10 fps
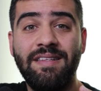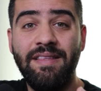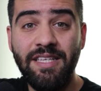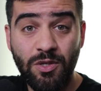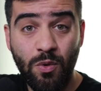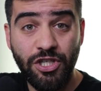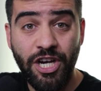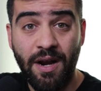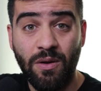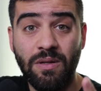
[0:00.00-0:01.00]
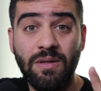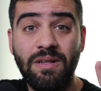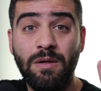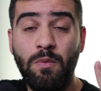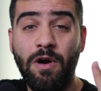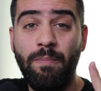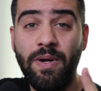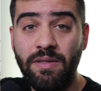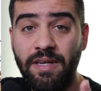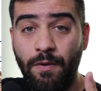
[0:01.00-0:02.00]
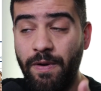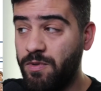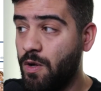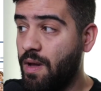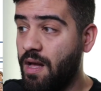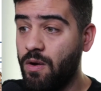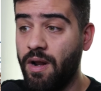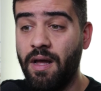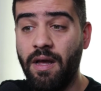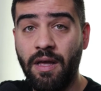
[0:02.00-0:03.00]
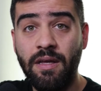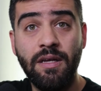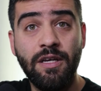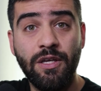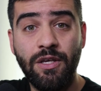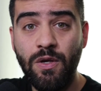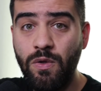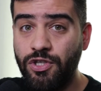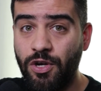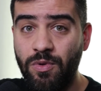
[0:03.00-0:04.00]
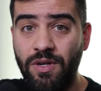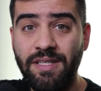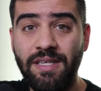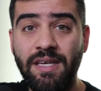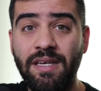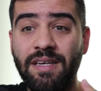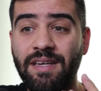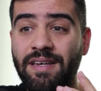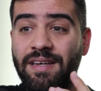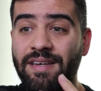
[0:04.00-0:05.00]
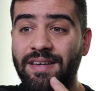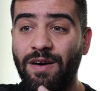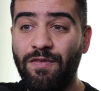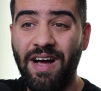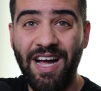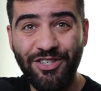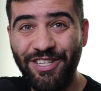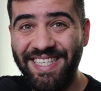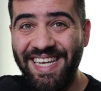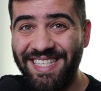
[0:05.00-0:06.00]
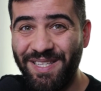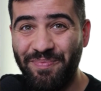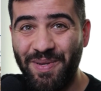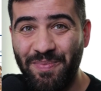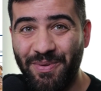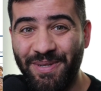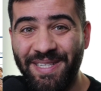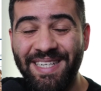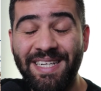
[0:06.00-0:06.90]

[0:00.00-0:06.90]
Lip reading: Discord channel. We're building Crypto Agora, huge community of 160 people.